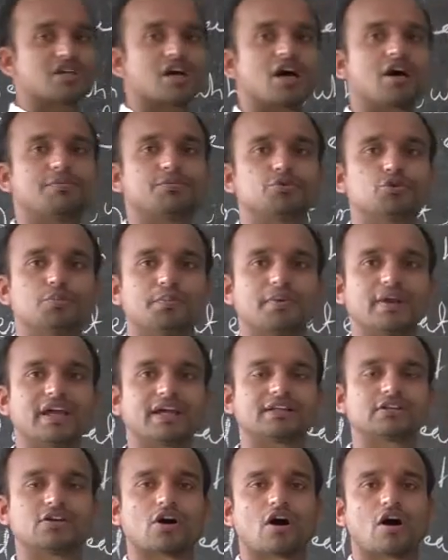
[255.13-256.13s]
up to
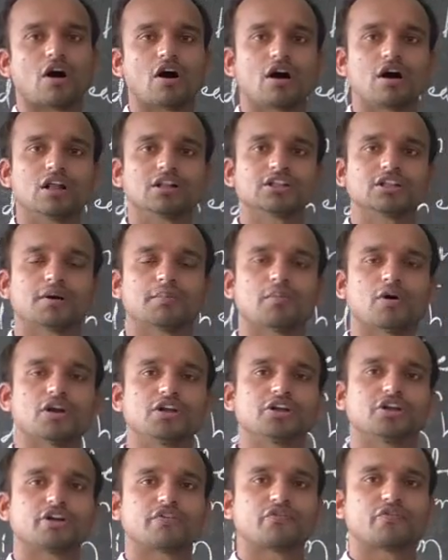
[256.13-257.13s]
break all the
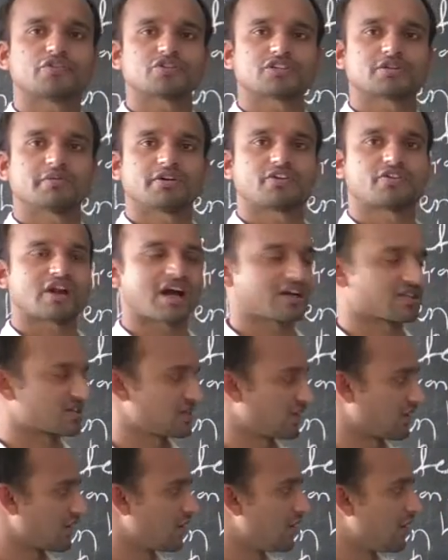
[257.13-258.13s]
molecular force of
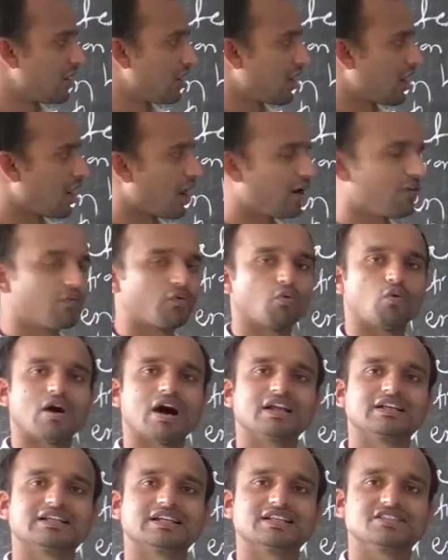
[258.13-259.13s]
attraction of
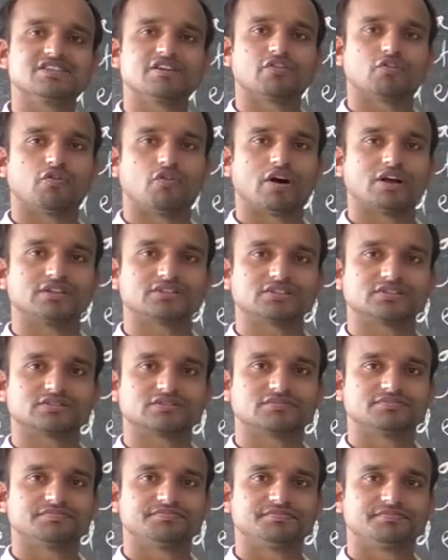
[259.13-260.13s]
1 kg of water.
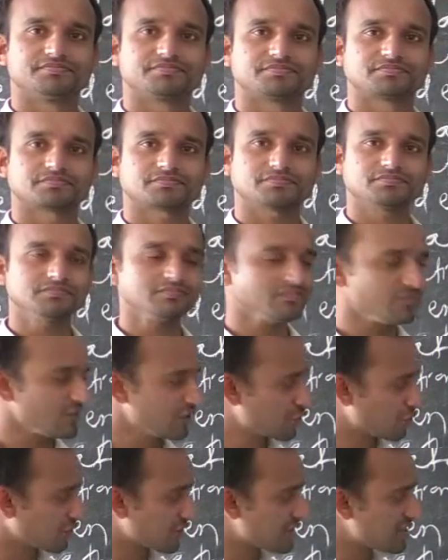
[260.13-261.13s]

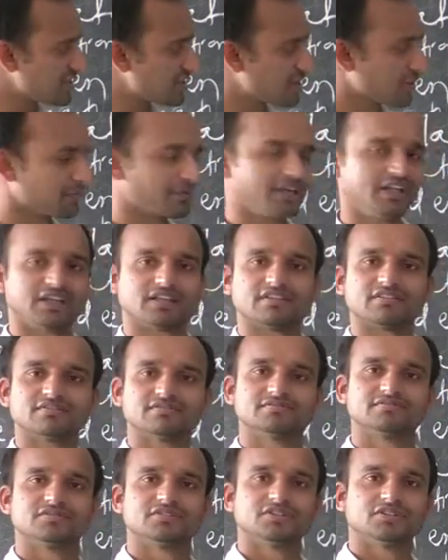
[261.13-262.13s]
So this is the
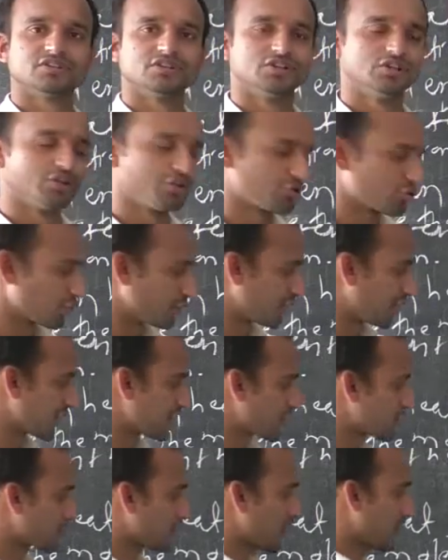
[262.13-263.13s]
meaning. So
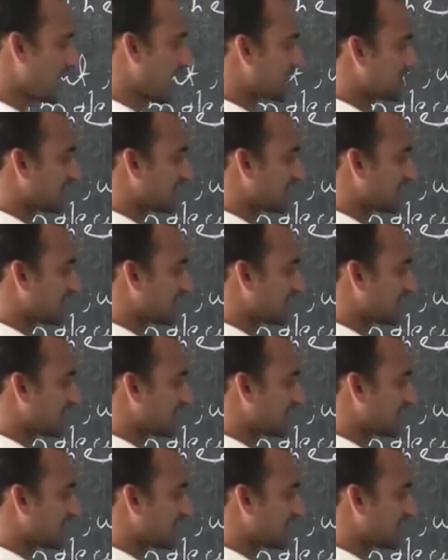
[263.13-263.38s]
dear student, I